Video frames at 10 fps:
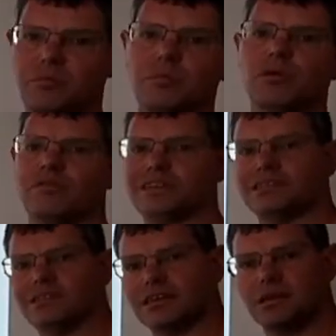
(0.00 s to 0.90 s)
going to be more
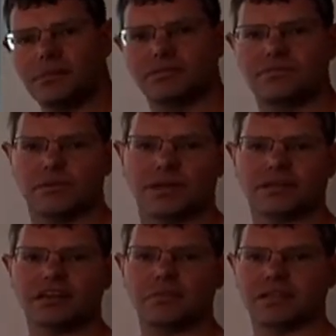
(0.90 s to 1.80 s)
efficient. You're going to be able to fill that
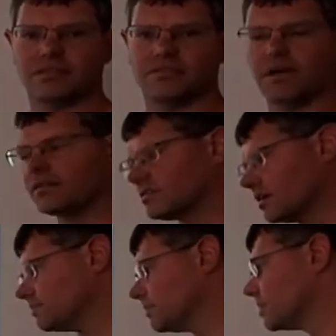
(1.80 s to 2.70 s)
database in
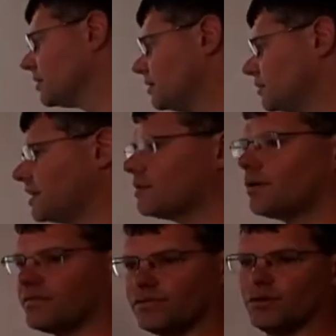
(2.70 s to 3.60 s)
faster. You get the
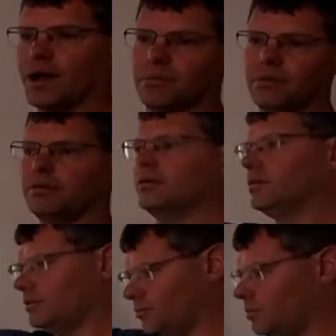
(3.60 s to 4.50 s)
right form up,
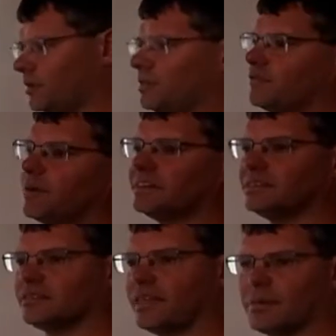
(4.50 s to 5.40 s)
you put in the
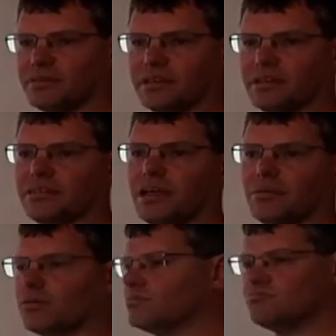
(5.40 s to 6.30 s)
information into that particular
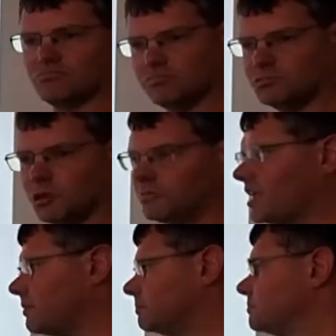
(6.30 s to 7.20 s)
table, job's
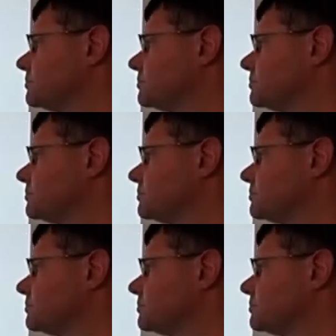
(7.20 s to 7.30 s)
done.